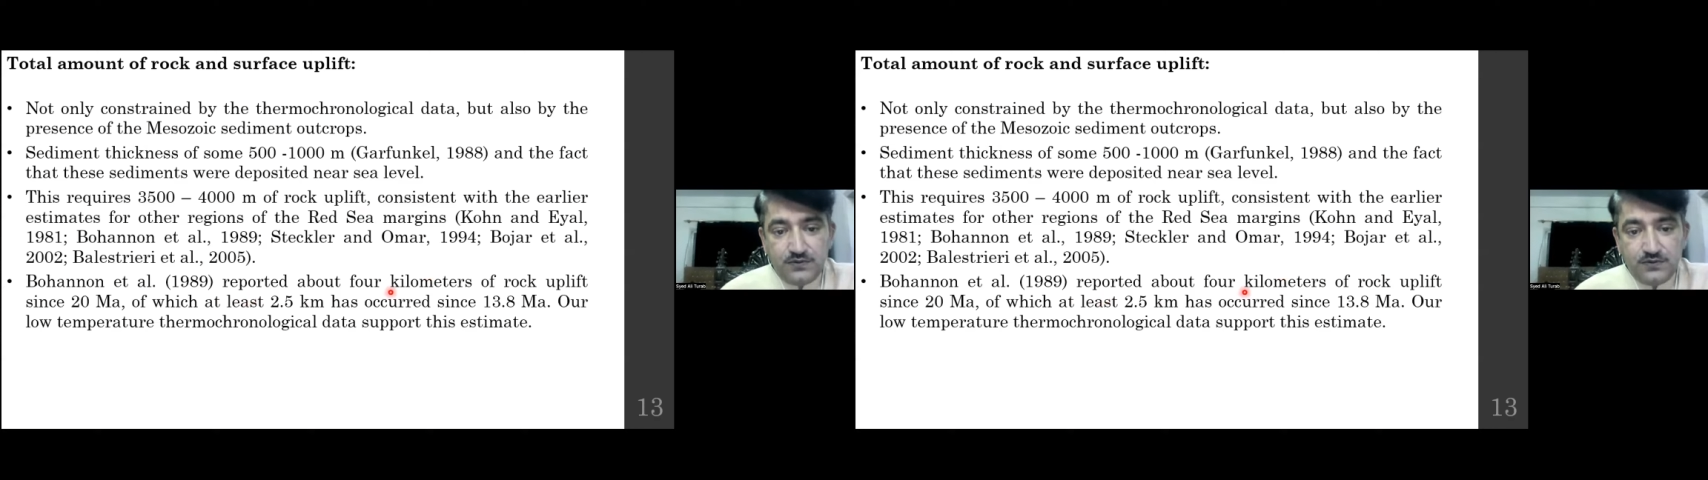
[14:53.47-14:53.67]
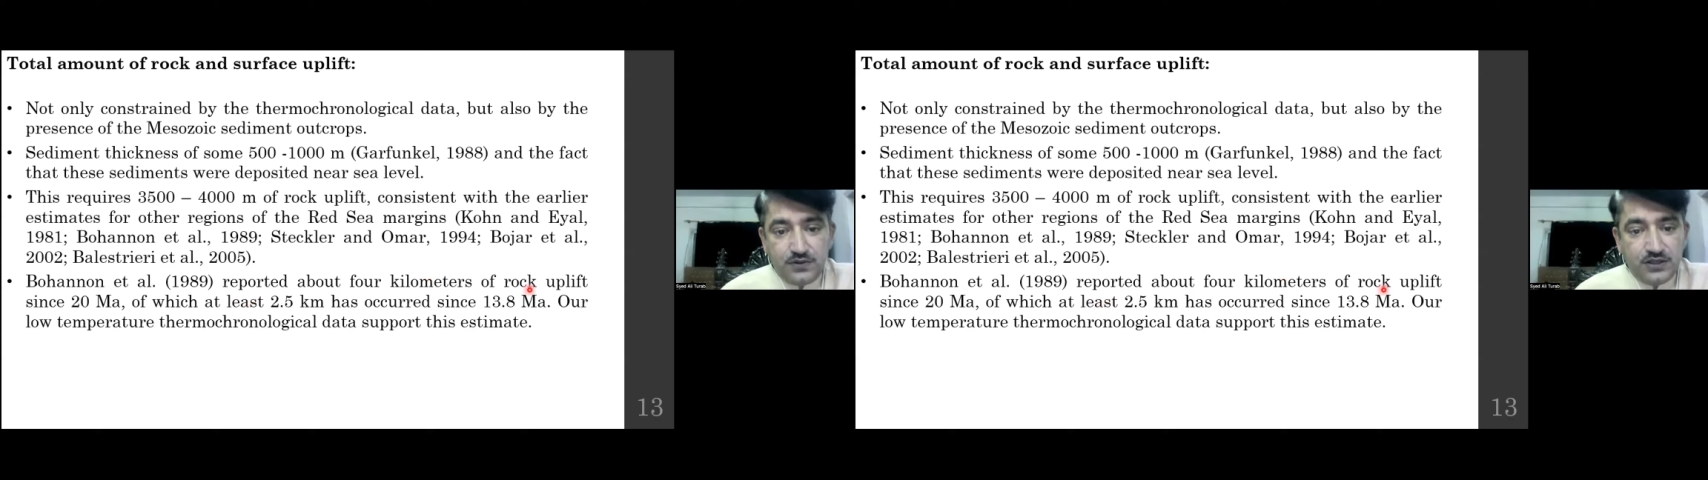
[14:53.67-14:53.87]

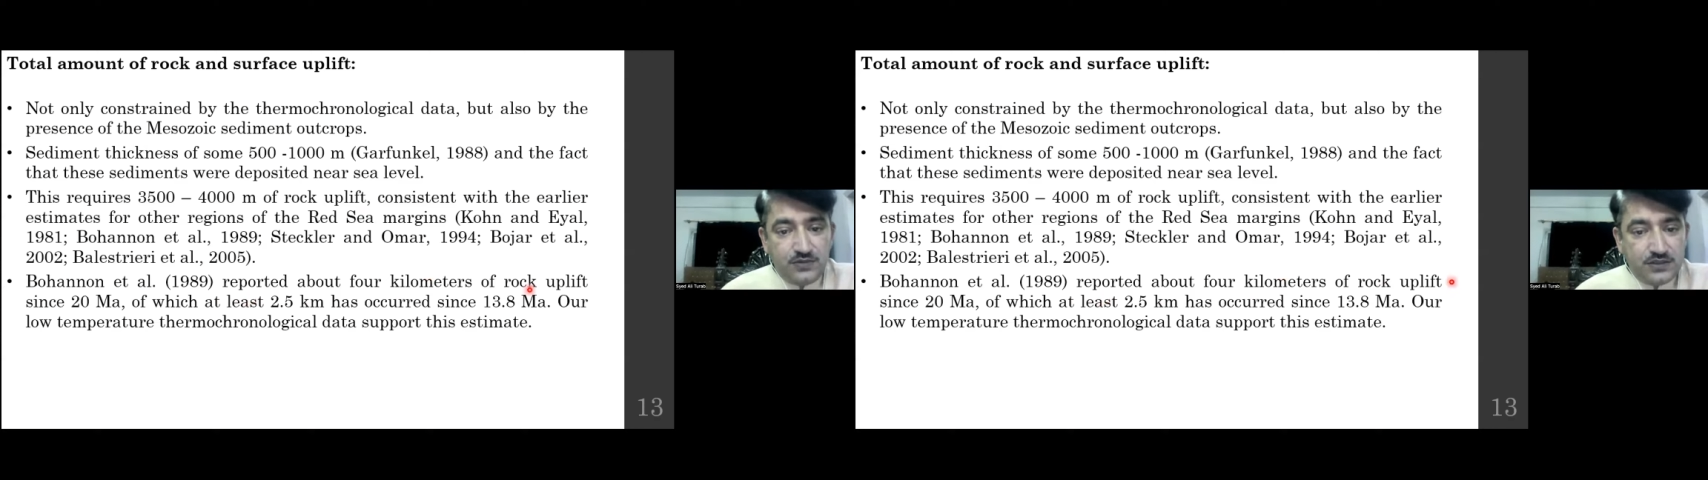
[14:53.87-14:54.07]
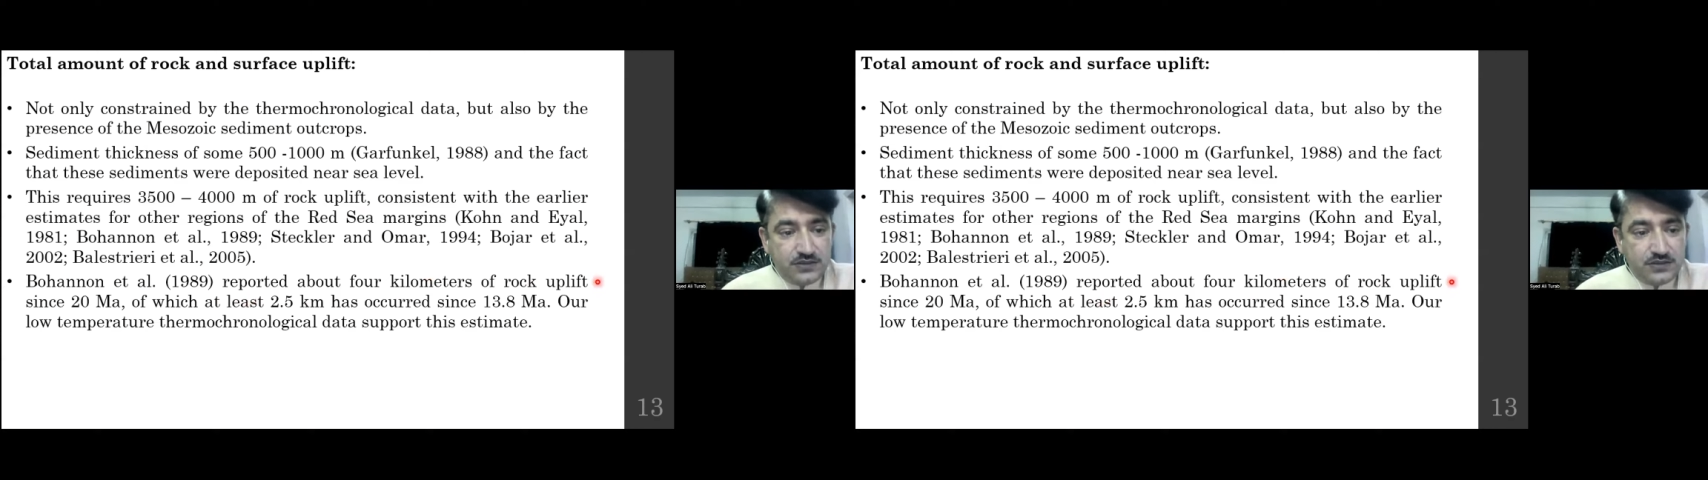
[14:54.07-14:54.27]
4
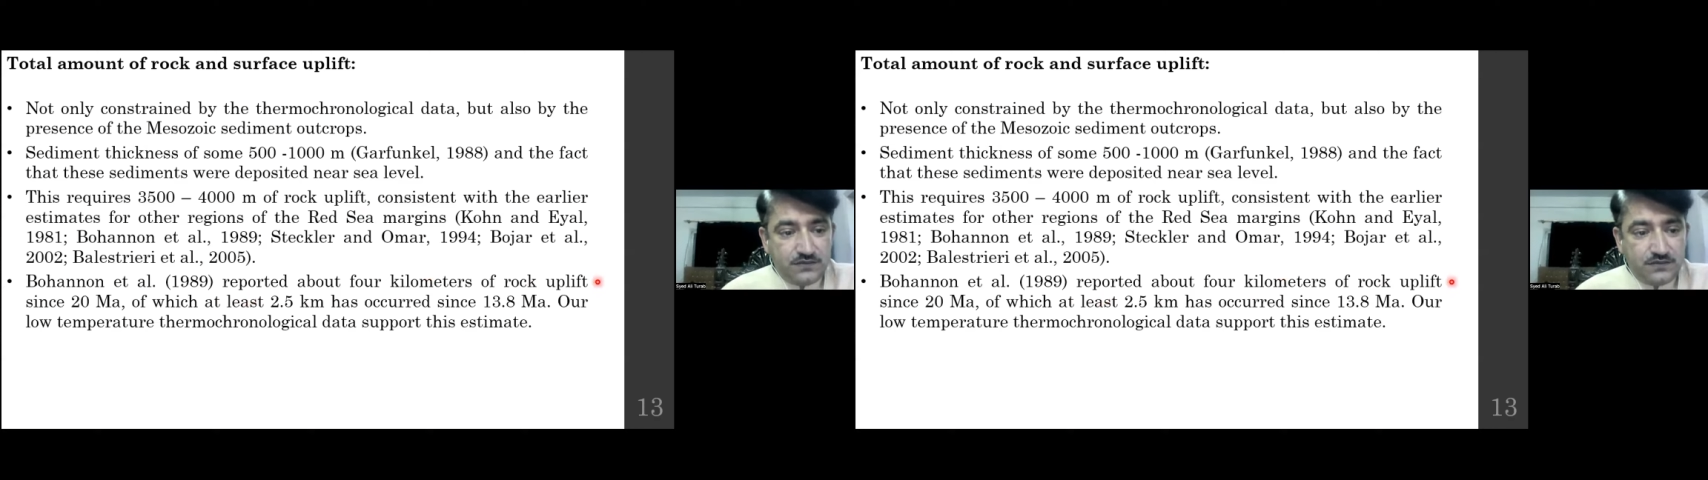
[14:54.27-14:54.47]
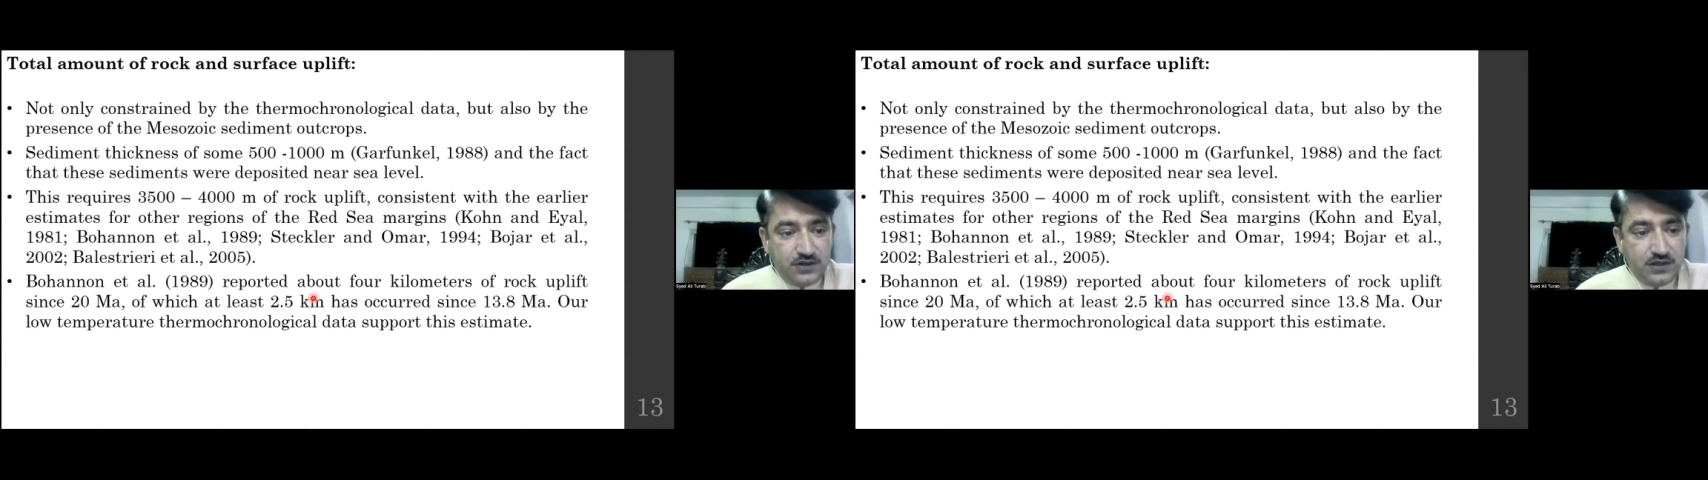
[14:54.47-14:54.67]
kilometers of
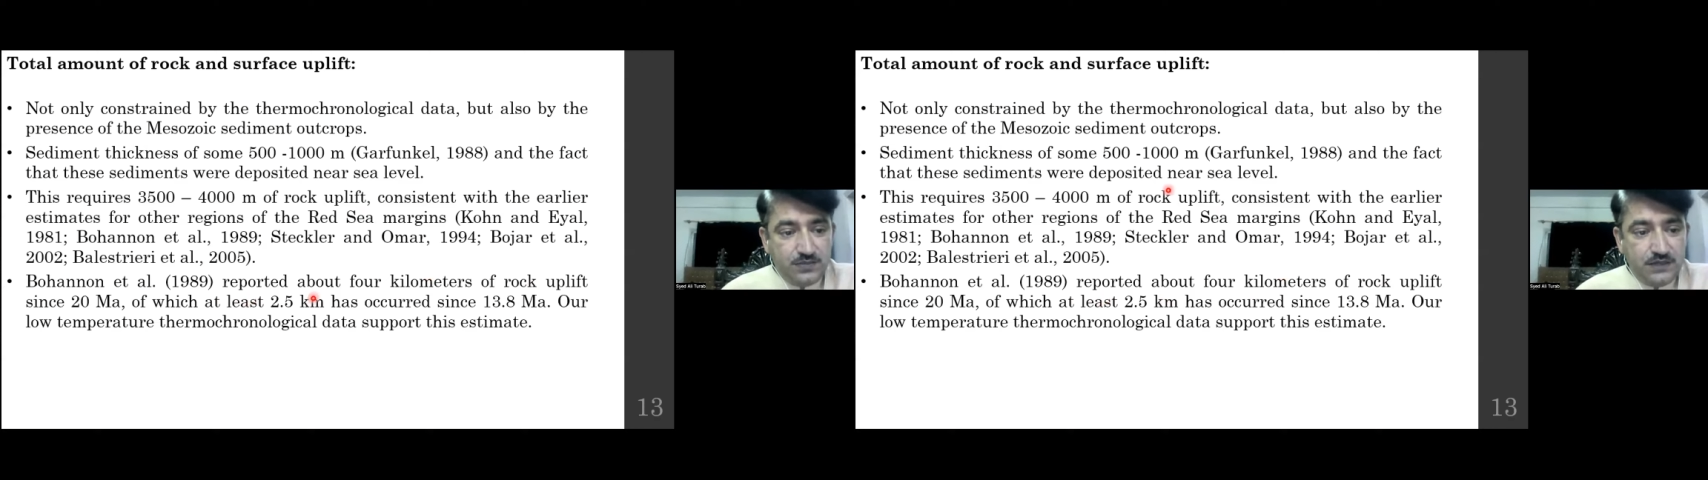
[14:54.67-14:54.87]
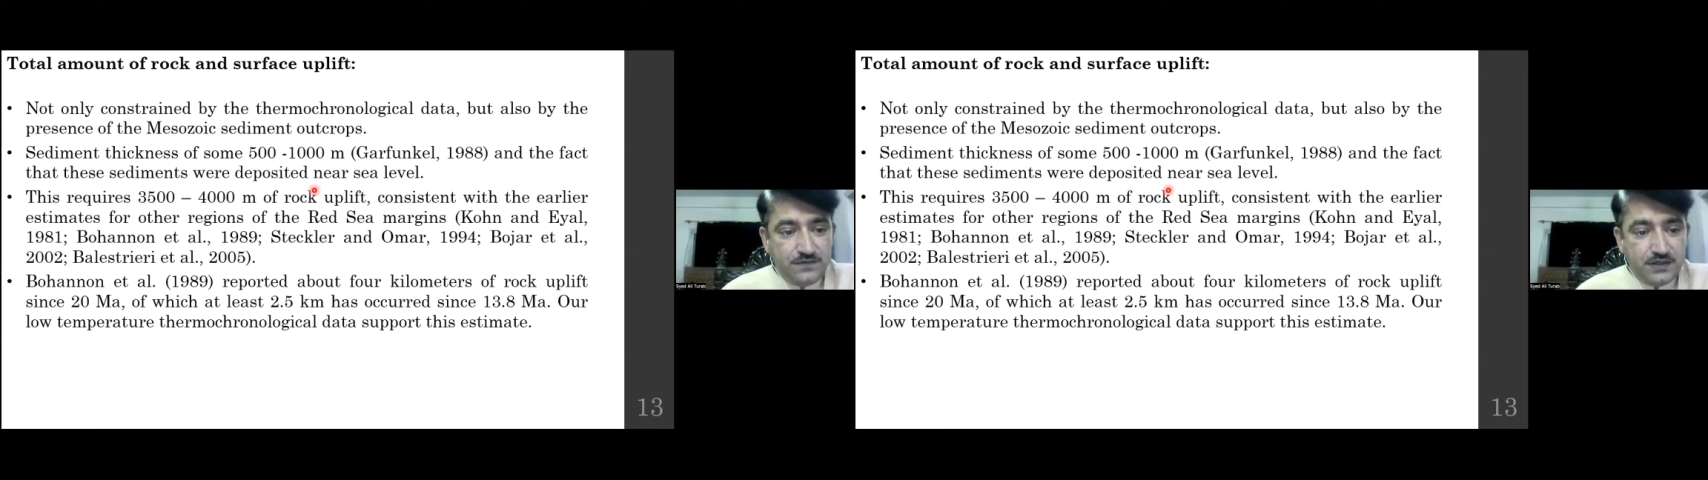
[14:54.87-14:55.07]
rock
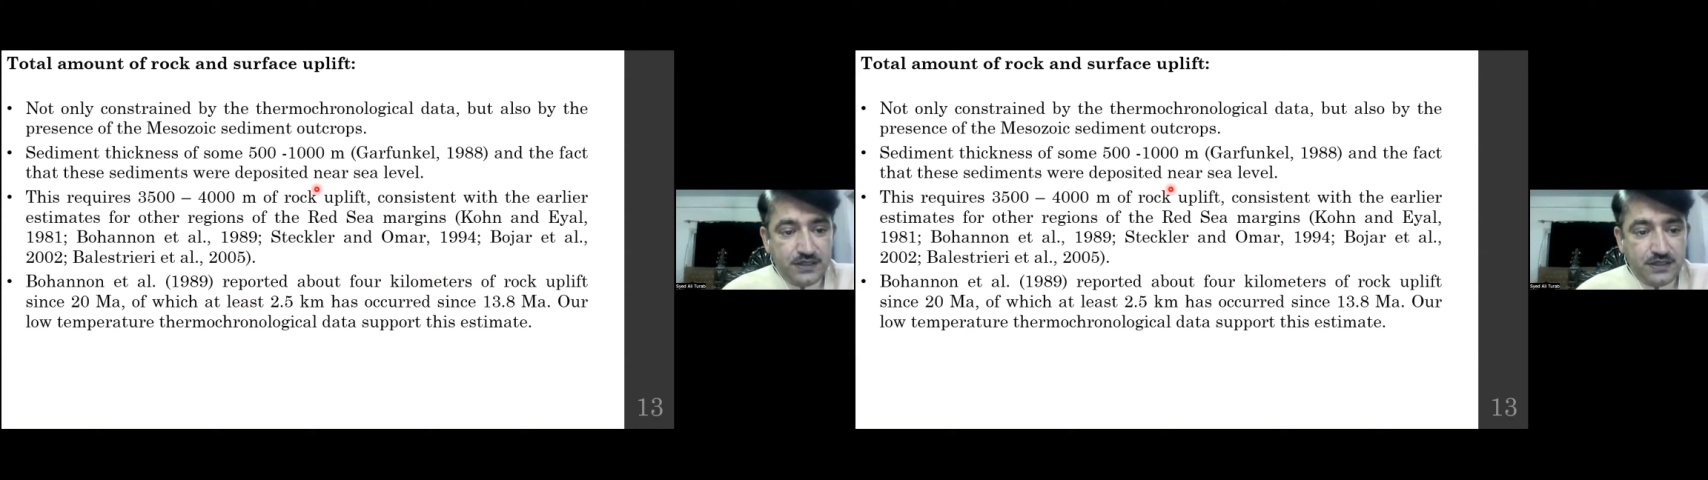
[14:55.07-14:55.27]
uplift,